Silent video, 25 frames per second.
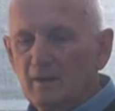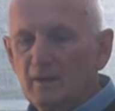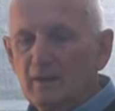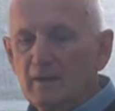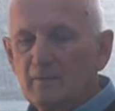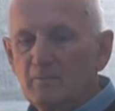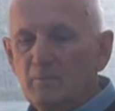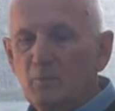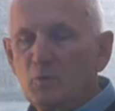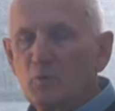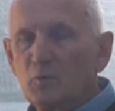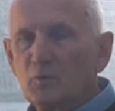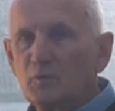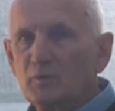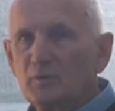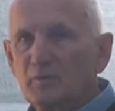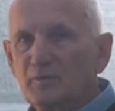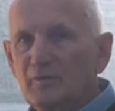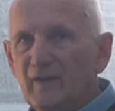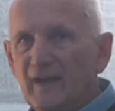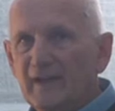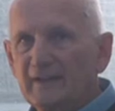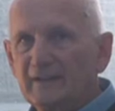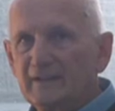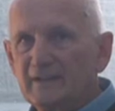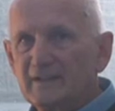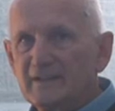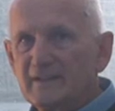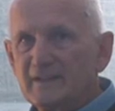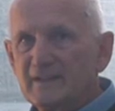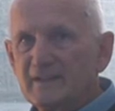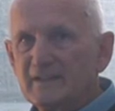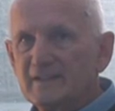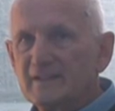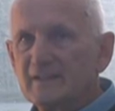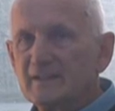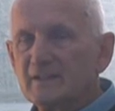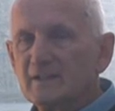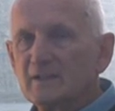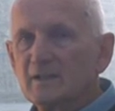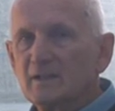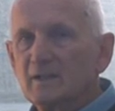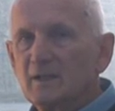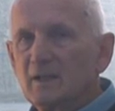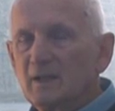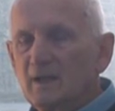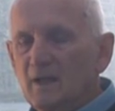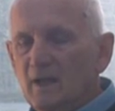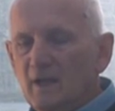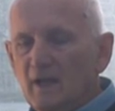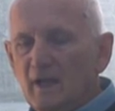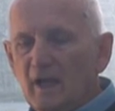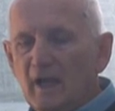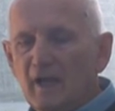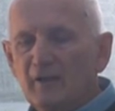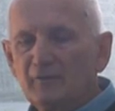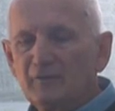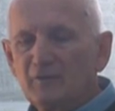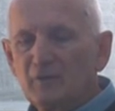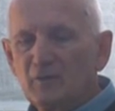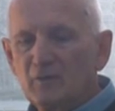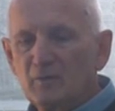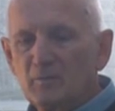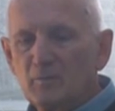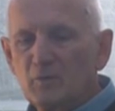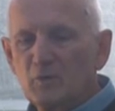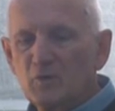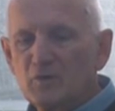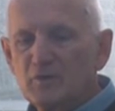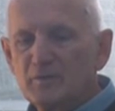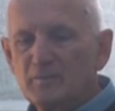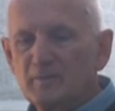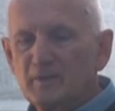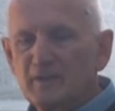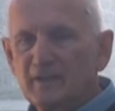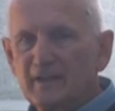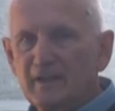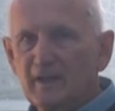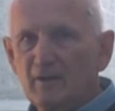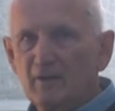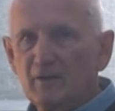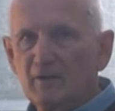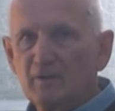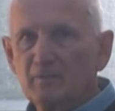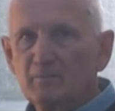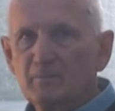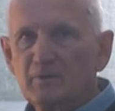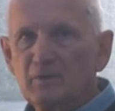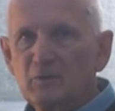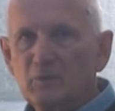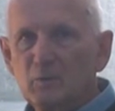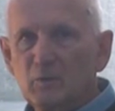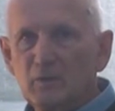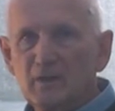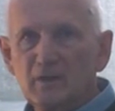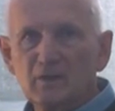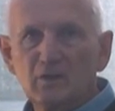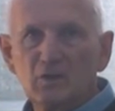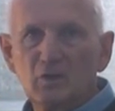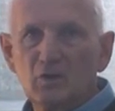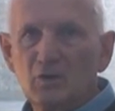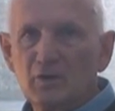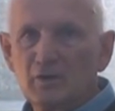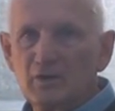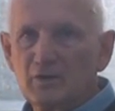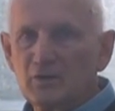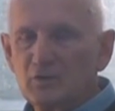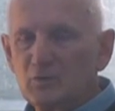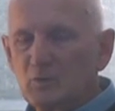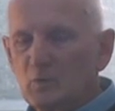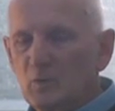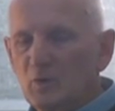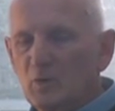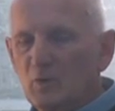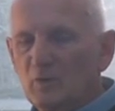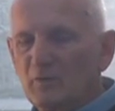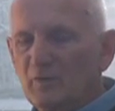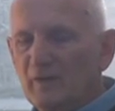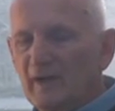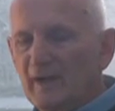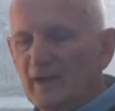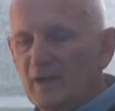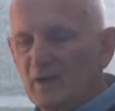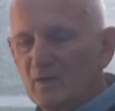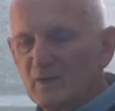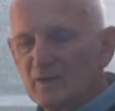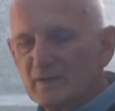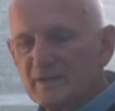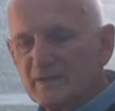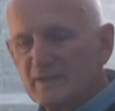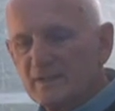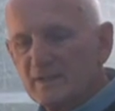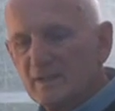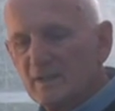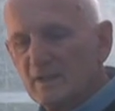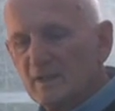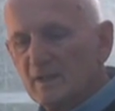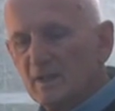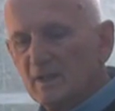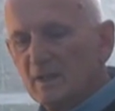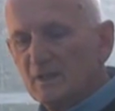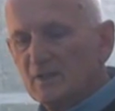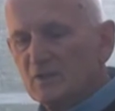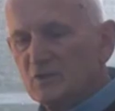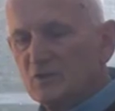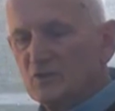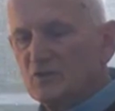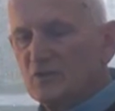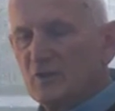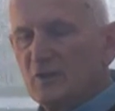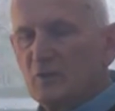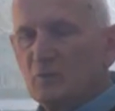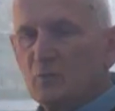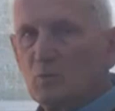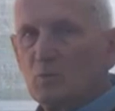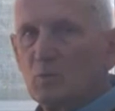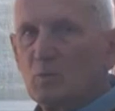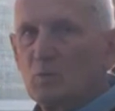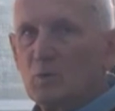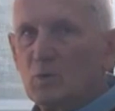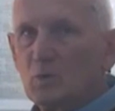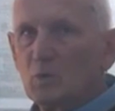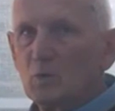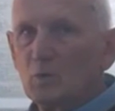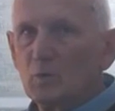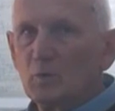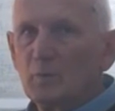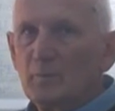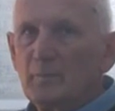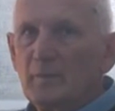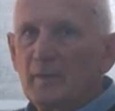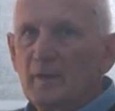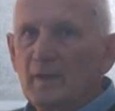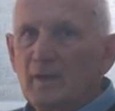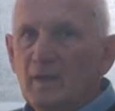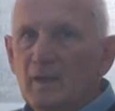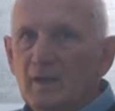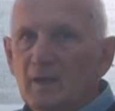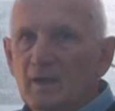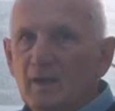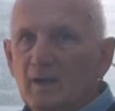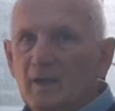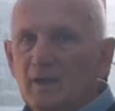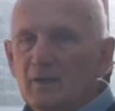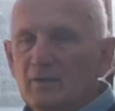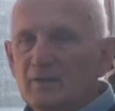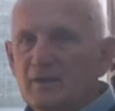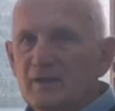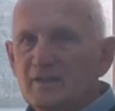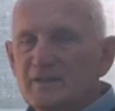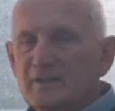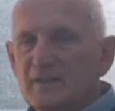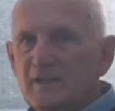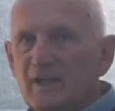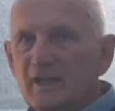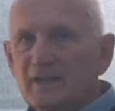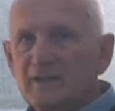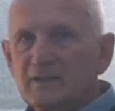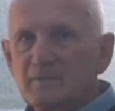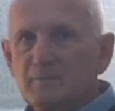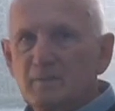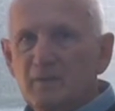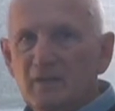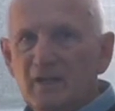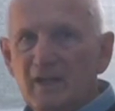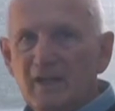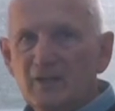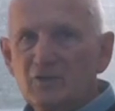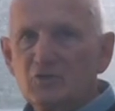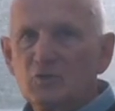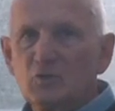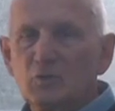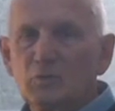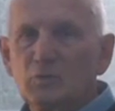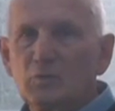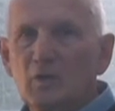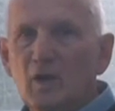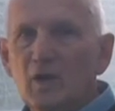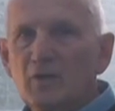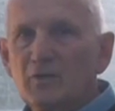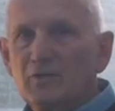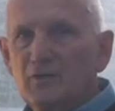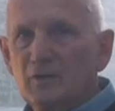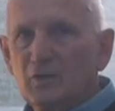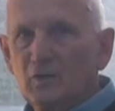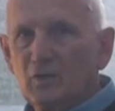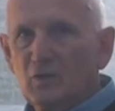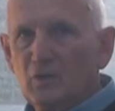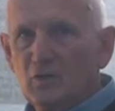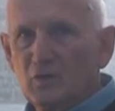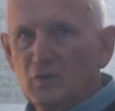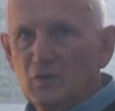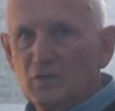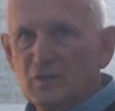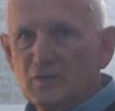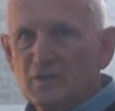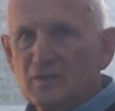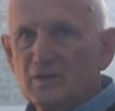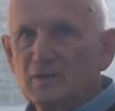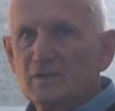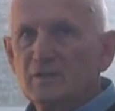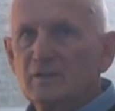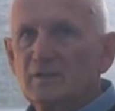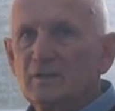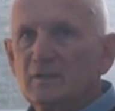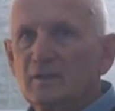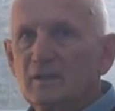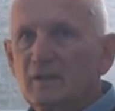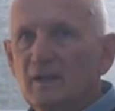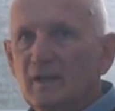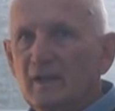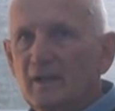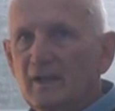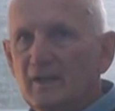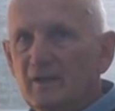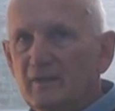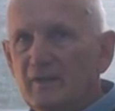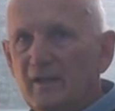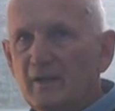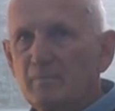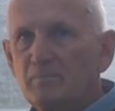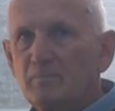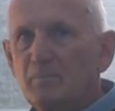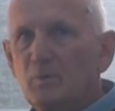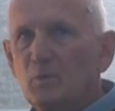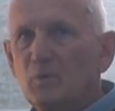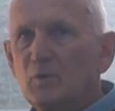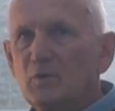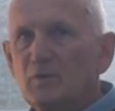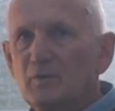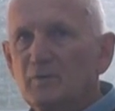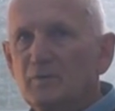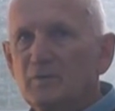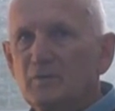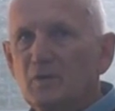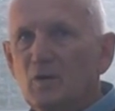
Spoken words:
important factors is that after the brew's been going between 9 and 12 hours, as a general rule, there's an exponential growth occurs, and at that point of